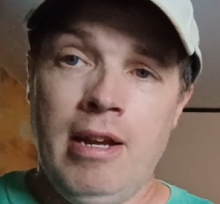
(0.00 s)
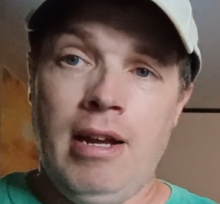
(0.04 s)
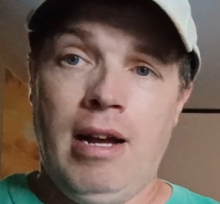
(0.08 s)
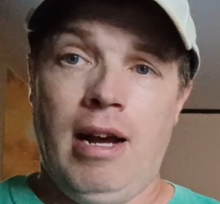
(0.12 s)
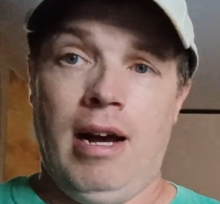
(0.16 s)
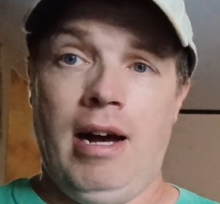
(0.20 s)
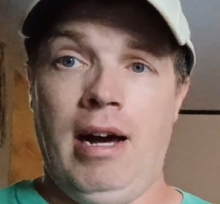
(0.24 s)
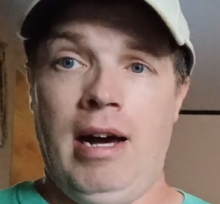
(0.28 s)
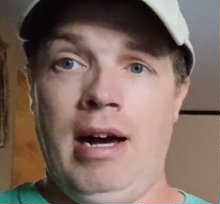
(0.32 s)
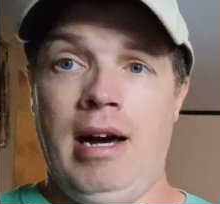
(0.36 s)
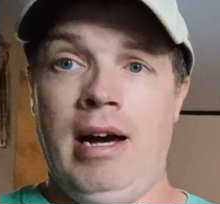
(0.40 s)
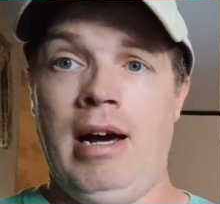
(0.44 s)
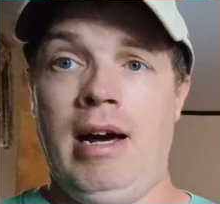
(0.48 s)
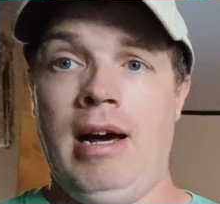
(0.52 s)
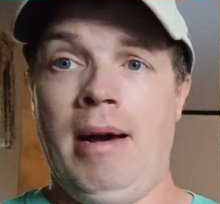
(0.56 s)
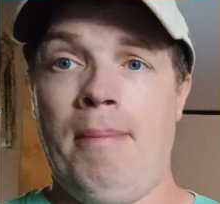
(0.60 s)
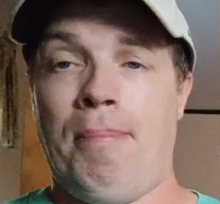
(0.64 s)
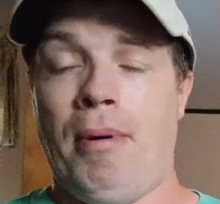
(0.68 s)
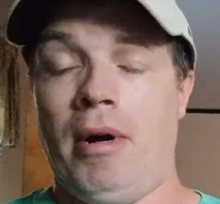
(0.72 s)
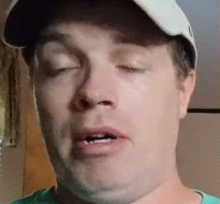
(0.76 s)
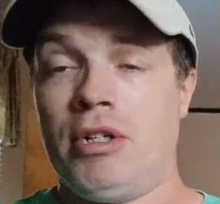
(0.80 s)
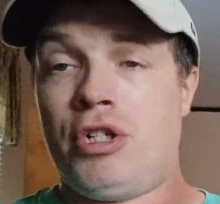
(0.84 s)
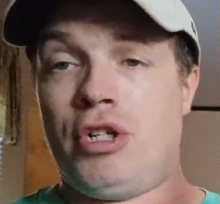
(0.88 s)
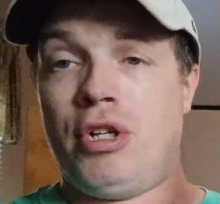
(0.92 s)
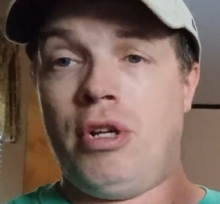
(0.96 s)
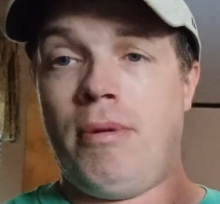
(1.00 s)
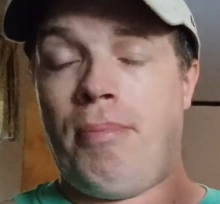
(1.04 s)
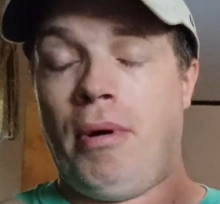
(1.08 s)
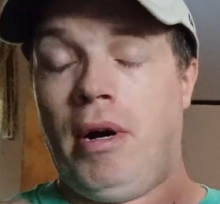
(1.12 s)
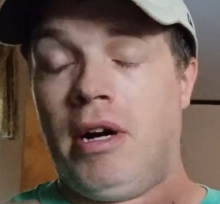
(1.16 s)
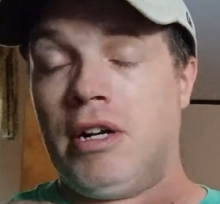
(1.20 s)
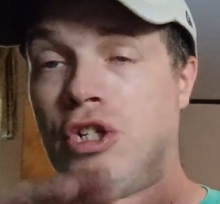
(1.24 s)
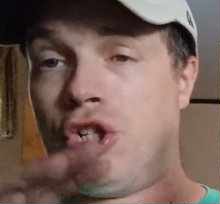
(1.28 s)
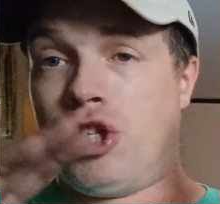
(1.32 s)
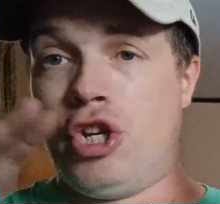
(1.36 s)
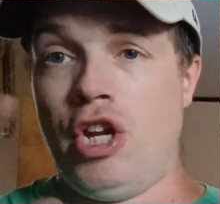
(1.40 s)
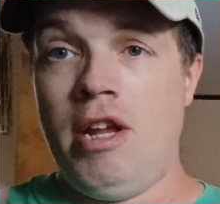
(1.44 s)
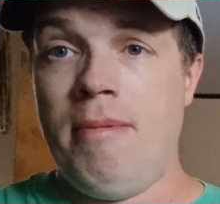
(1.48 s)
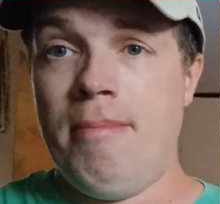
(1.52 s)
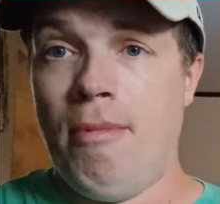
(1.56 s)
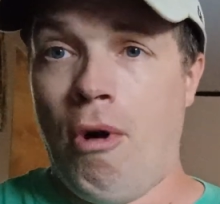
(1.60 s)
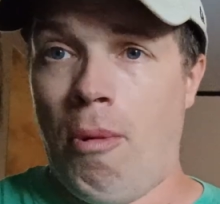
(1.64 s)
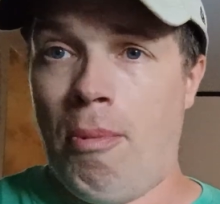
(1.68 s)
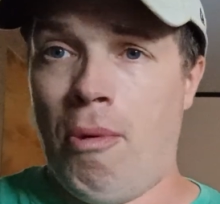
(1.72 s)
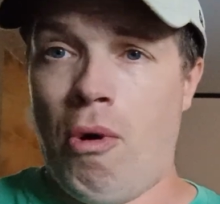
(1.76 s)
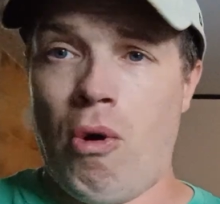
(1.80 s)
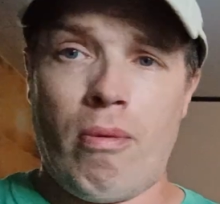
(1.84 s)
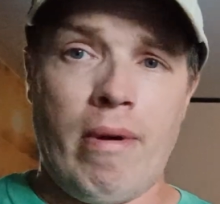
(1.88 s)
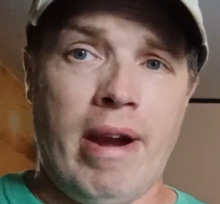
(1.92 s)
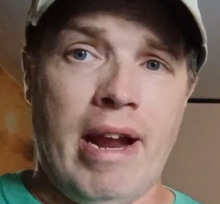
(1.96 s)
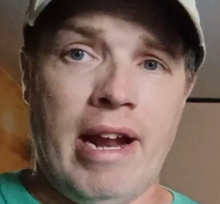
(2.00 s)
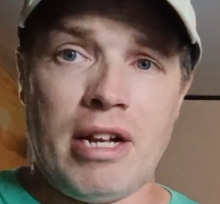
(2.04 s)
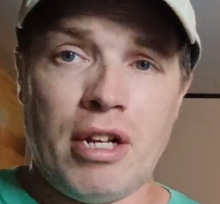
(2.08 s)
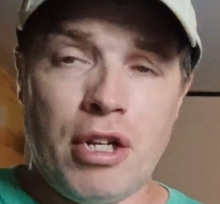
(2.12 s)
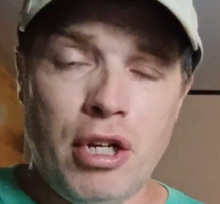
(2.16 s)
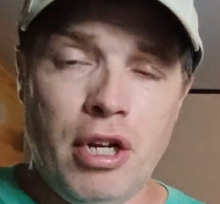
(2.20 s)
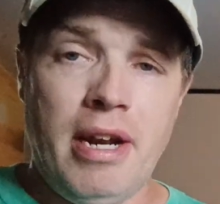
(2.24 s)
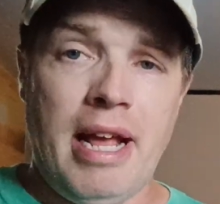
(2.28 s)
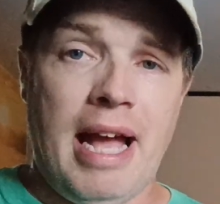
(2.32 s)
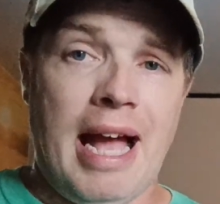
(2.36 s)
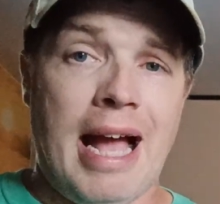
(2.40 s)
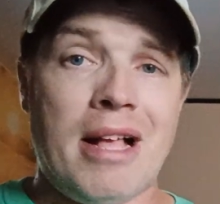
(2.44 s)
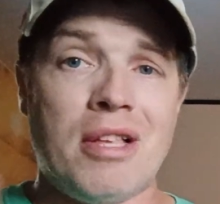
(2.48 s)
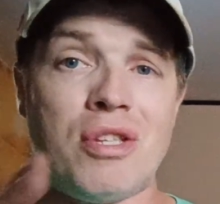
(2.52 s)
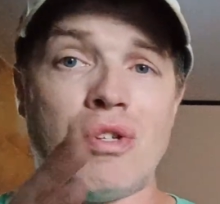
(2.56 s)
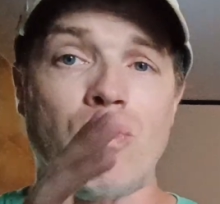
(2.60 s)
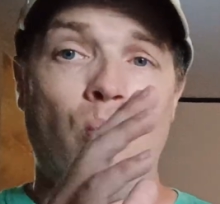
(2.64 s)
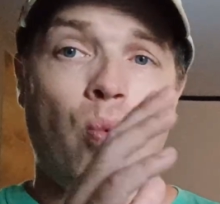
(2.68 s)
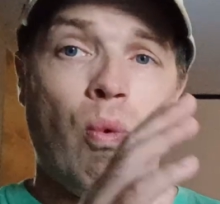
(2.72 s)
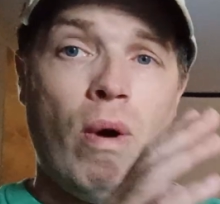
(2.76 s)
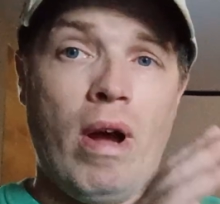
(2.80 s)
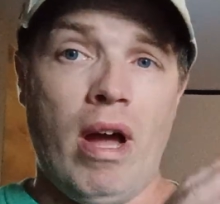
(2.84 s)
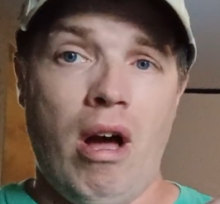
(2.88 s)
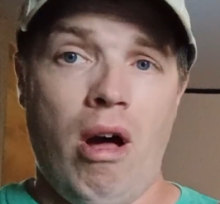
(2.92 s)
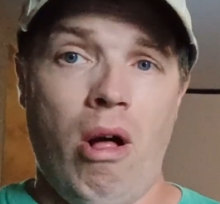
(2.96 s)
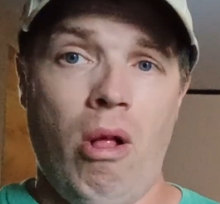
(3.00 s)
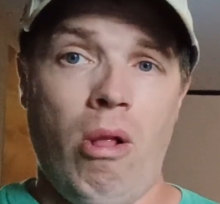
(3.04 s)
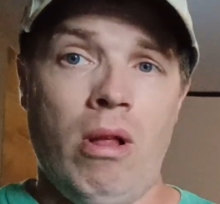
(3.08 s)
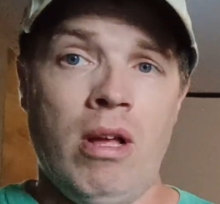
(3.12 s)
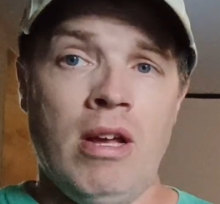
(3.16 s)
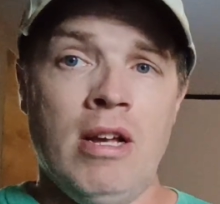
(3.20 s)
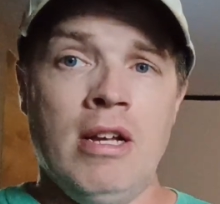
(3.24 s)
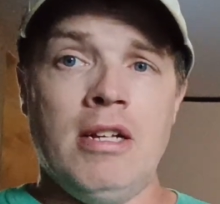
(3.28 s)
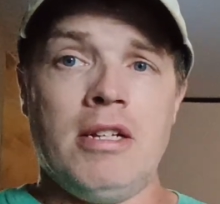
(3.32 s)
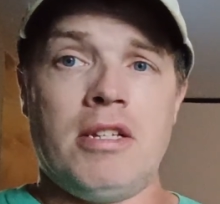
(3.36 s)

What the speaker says: PUBG Mobile ran good as well.